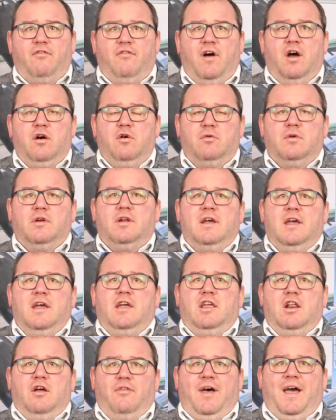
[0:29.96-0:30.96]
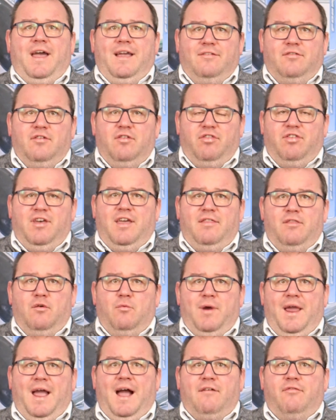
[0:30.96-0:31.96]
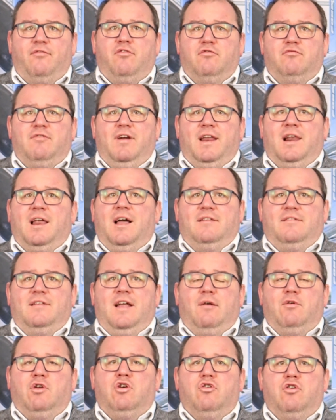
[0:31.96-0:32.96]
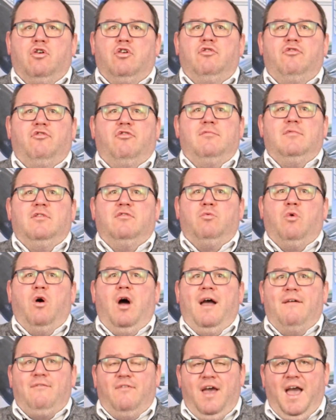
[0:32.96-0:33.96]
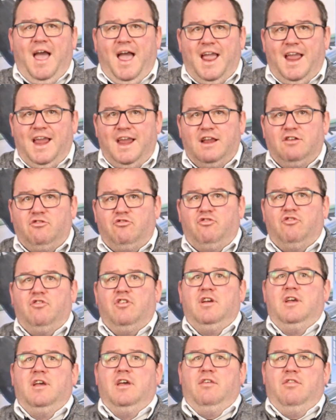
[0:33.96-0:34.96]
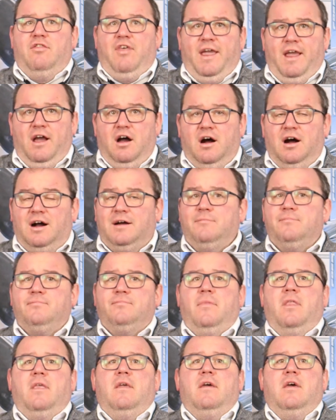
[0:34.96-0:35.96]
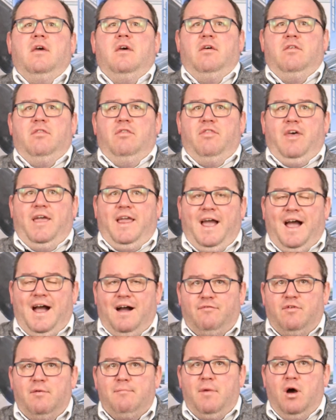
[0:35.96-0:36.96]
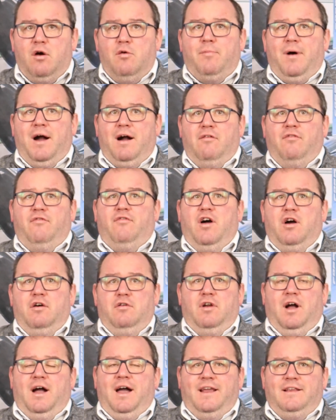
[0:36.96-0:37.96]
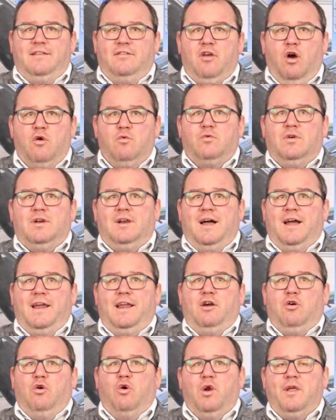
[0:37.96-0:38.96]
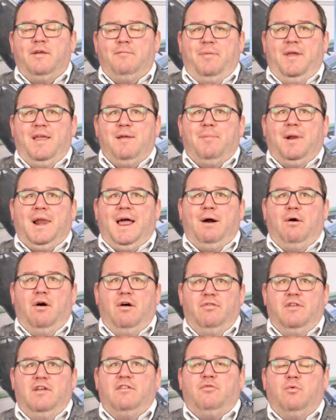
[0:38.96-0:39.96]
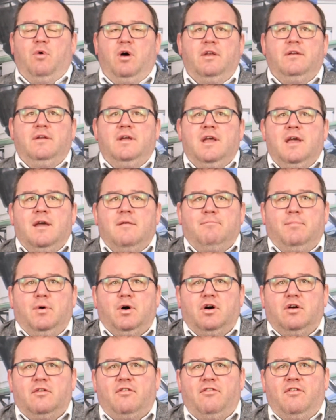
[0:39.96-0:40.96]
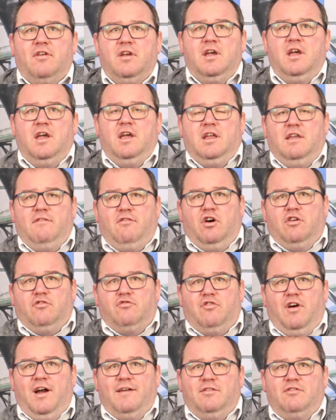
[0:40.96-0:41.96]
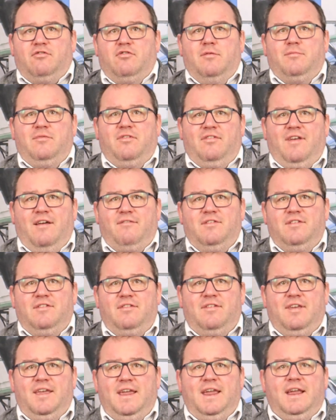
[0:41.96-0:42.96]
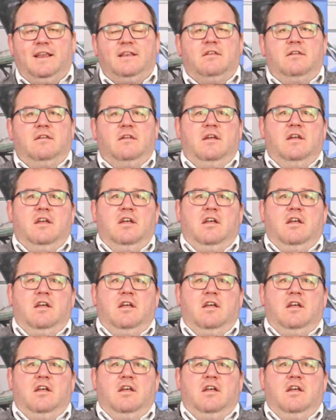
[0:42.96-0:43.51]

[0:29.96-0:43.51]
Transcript: phone, that is the thing that we have to realize now. Your customers, whatever age they are, they have a mobile phone. I don't like calling people out on this one, but you've got drivers from 17